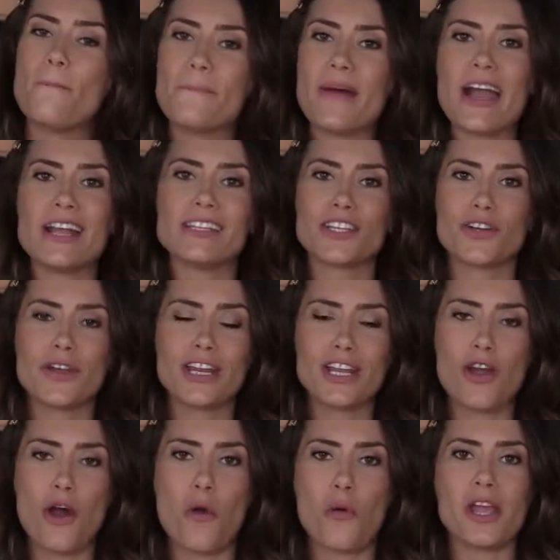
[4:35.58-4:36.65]
Mine is already
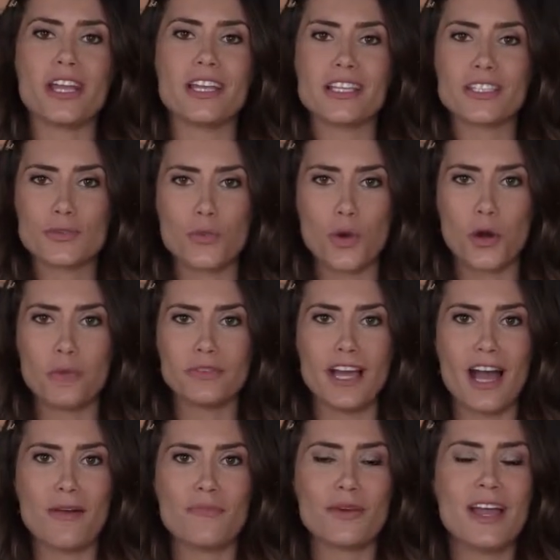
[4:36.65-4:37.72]
going, it's warmed
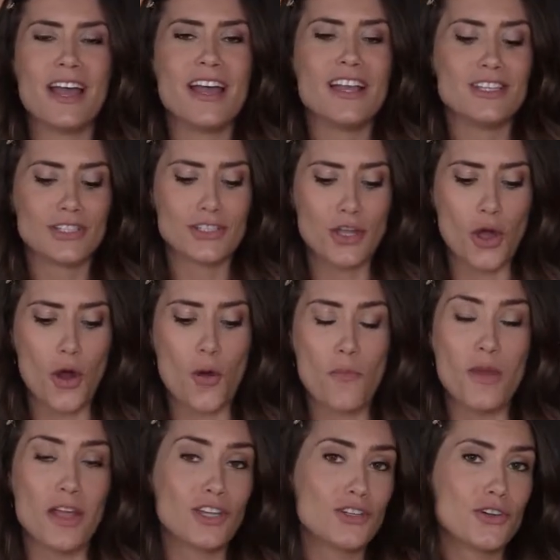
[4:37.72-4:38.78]
up, so
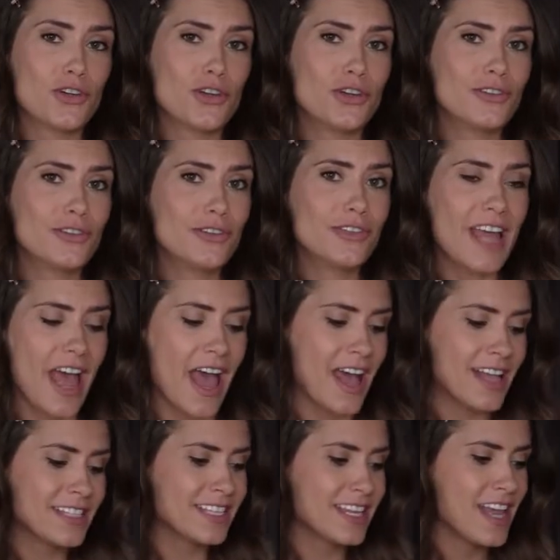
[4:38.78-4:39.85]
make sure you do
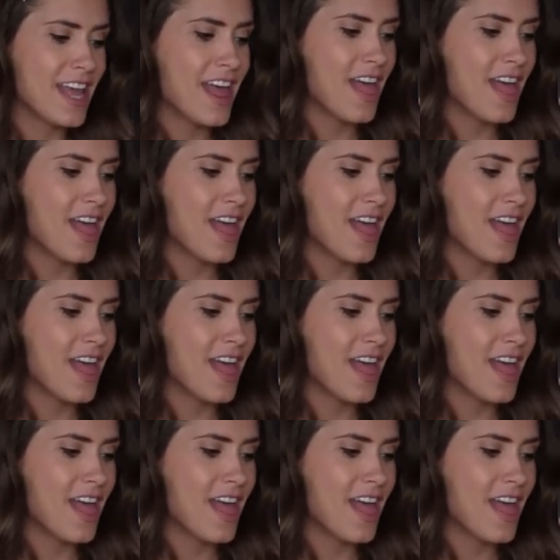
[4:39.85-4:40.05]
that.